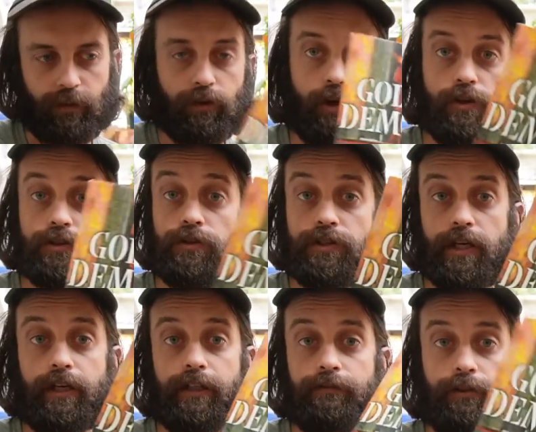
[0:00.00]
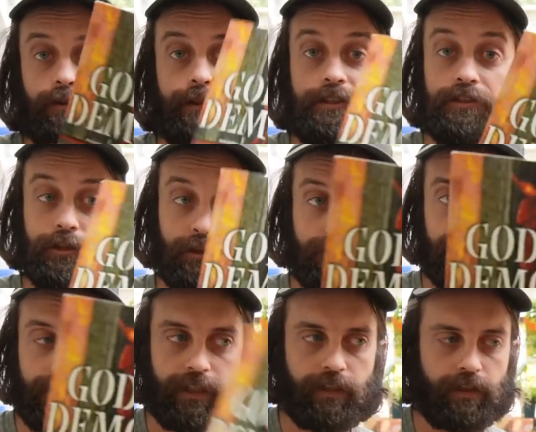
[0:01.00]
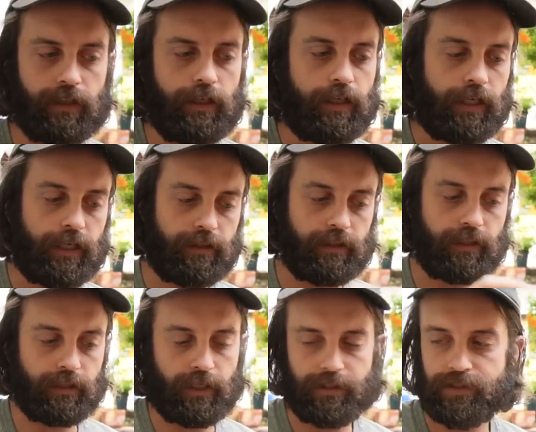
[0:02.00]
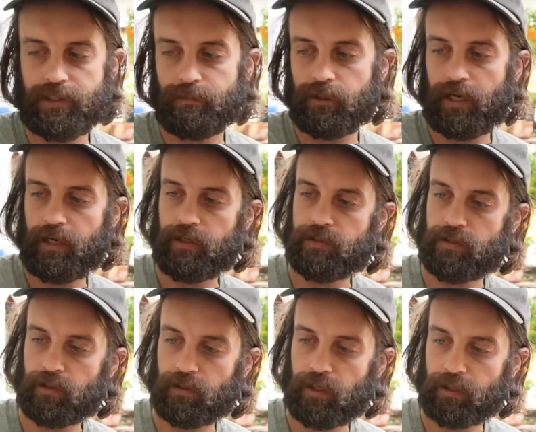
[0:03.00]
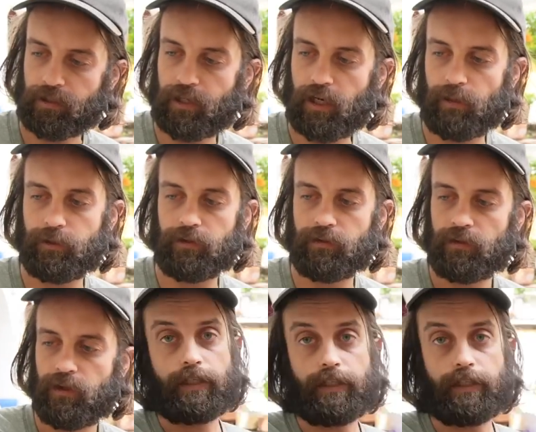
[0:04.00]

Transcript: I will also say, if you're a big Dune fan, I think God's Demon has a lot in common.